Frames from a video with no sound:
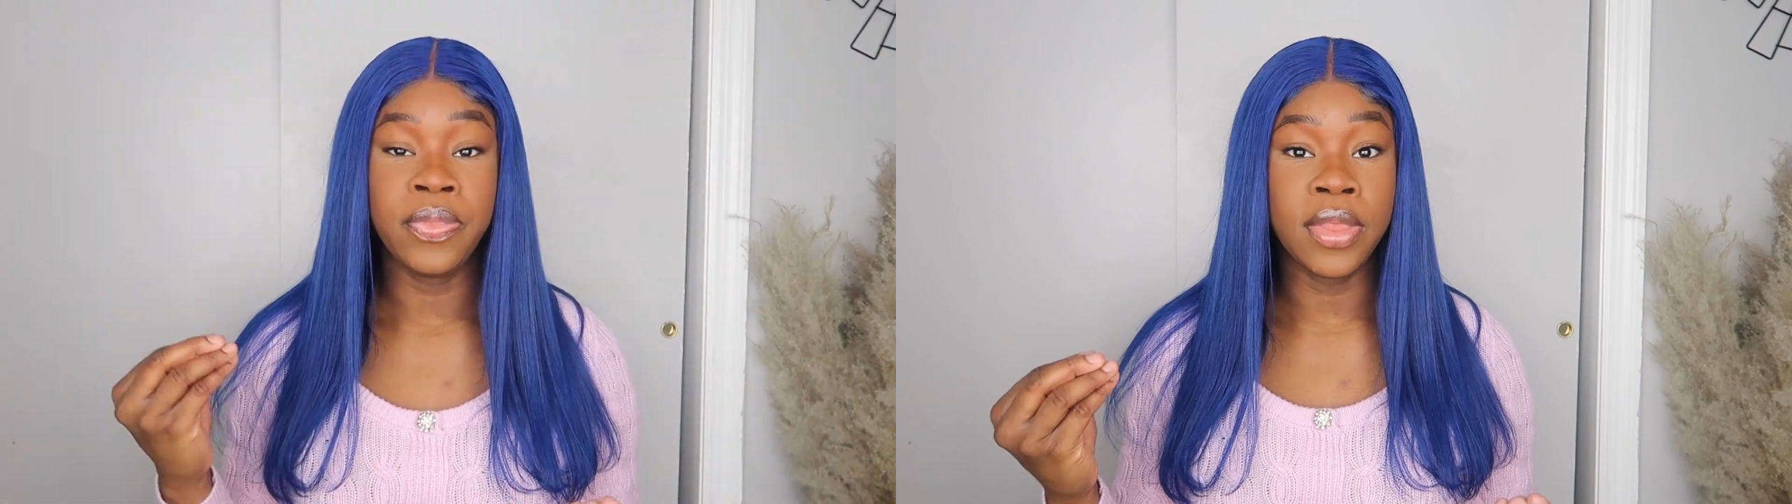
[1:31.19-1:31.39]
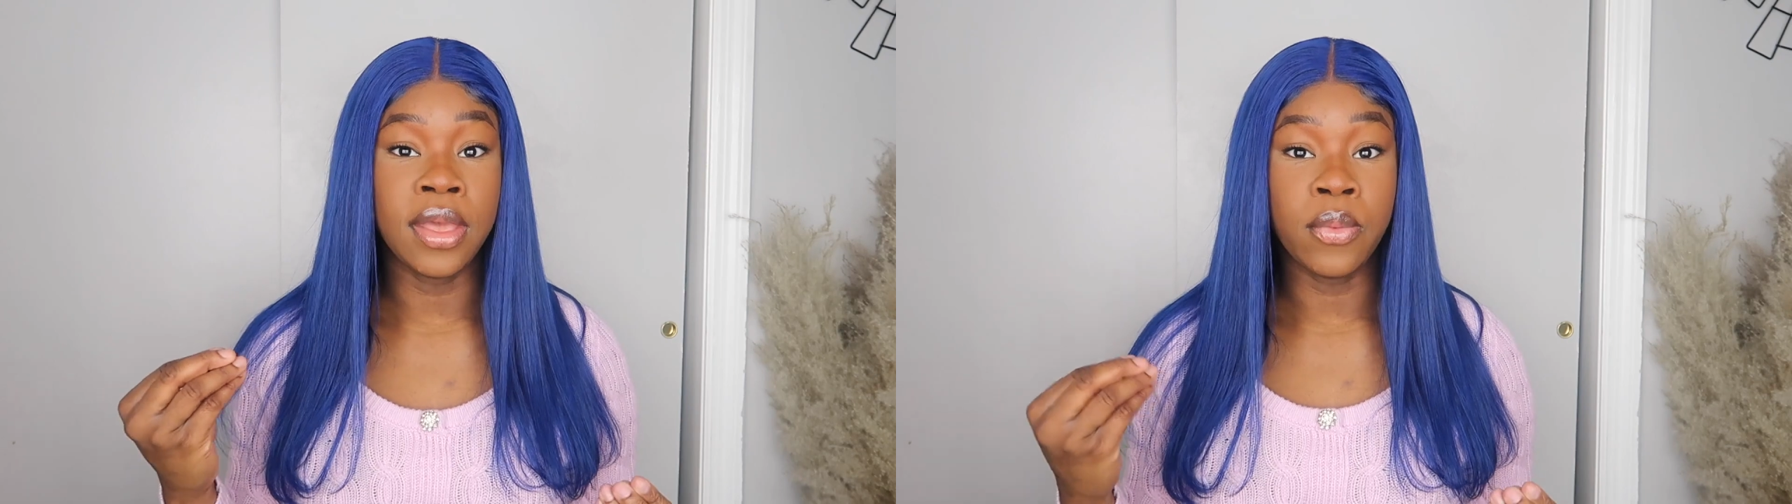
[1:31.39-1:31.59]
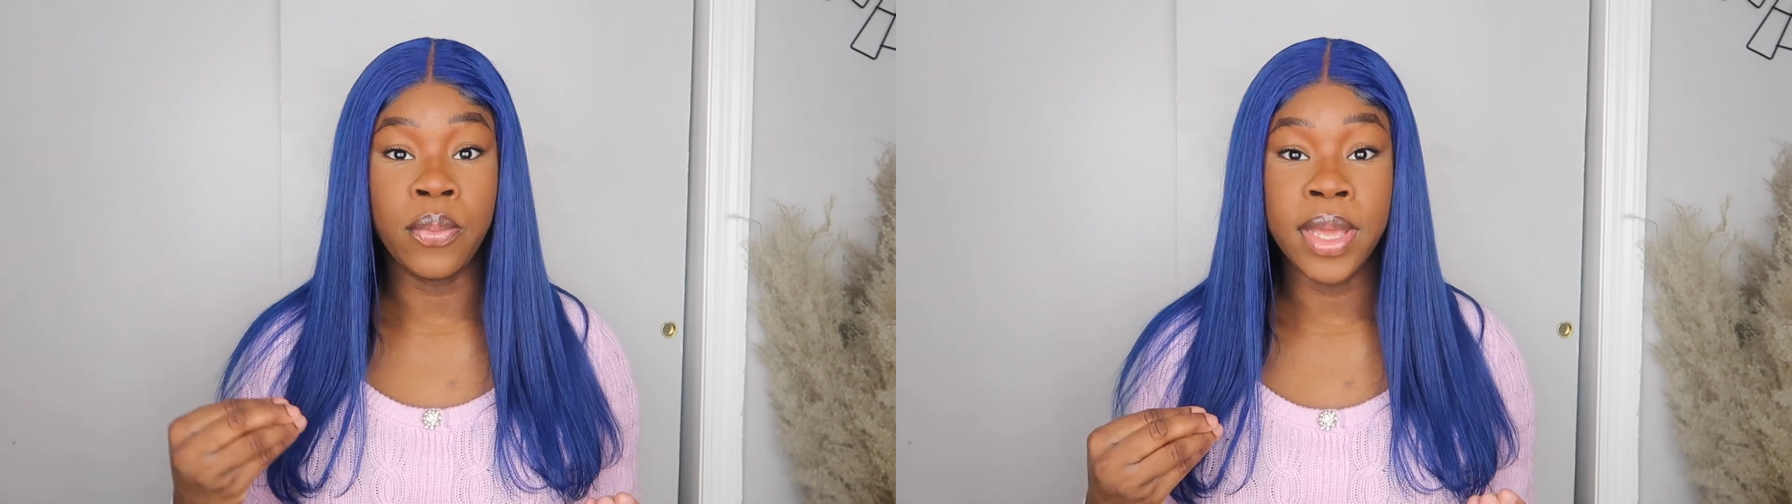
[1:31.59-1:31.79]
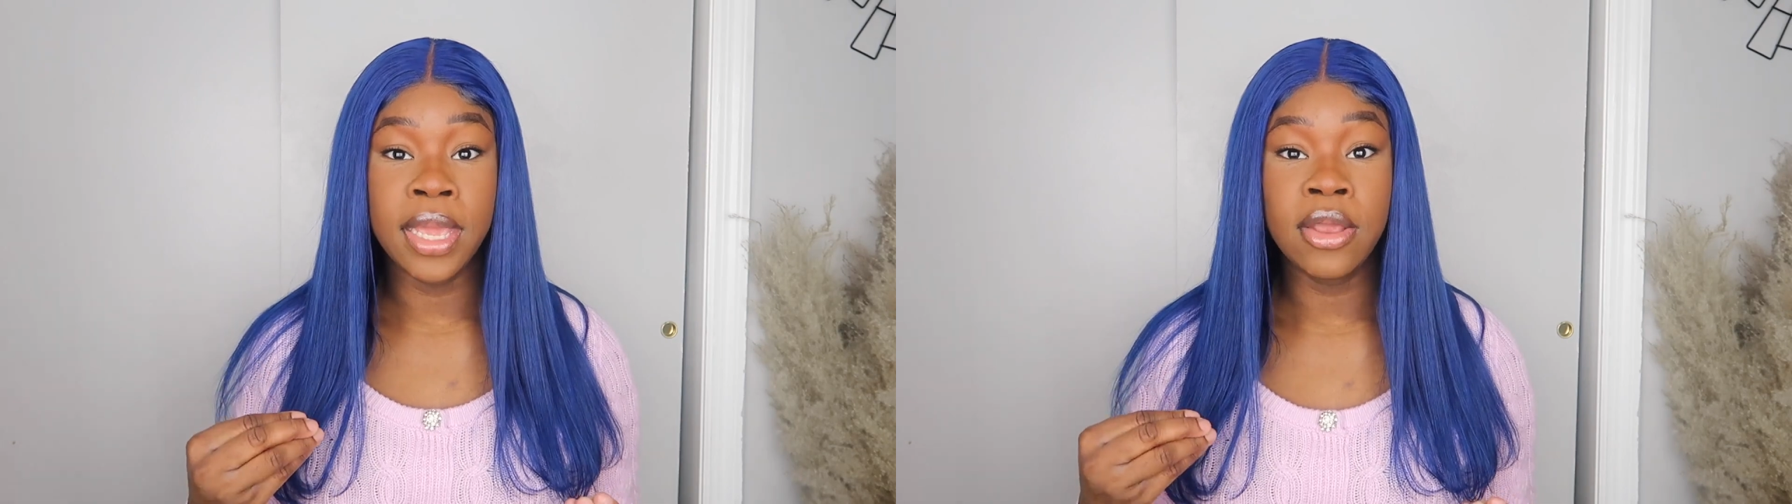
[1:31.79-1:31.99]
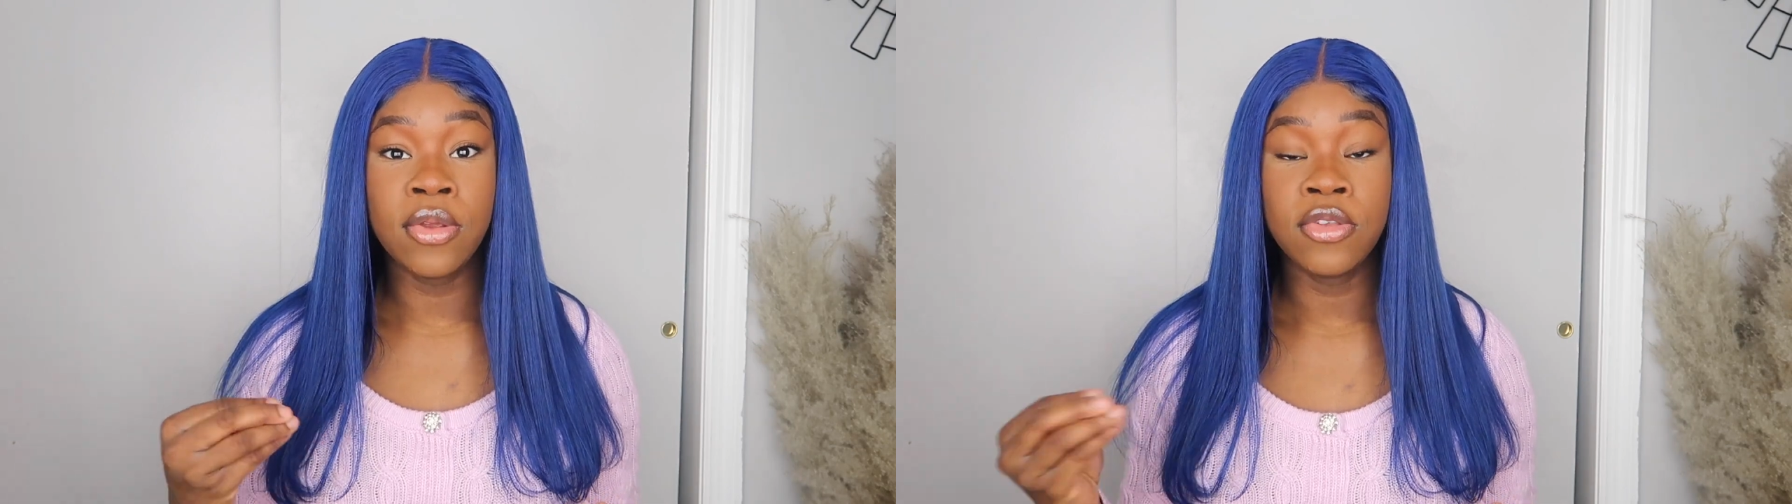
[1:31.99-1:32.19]
the
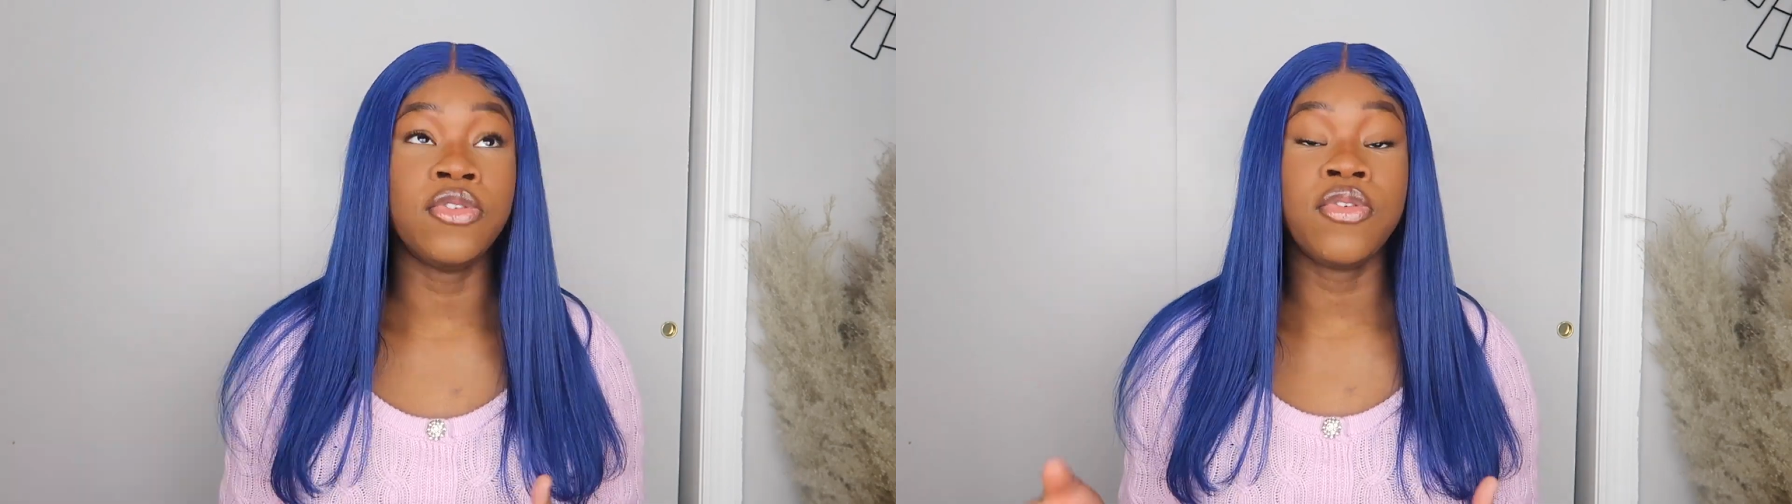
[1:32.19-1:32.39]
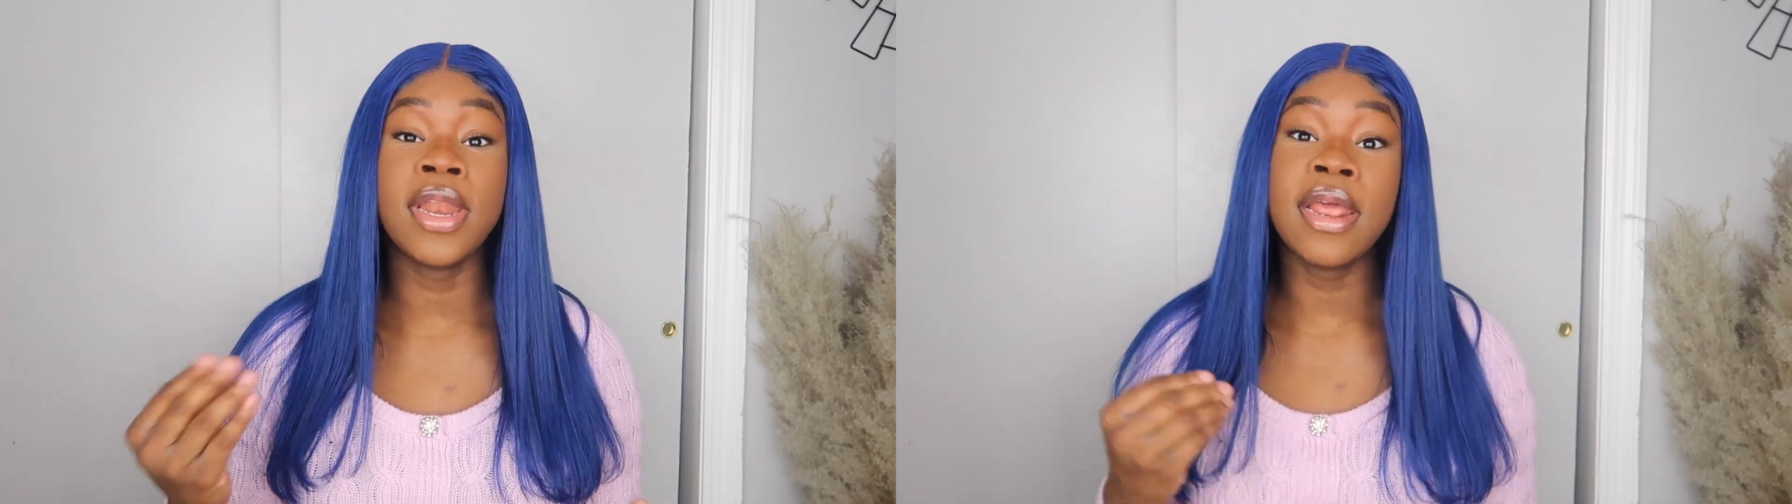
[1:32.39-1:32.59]
wig straight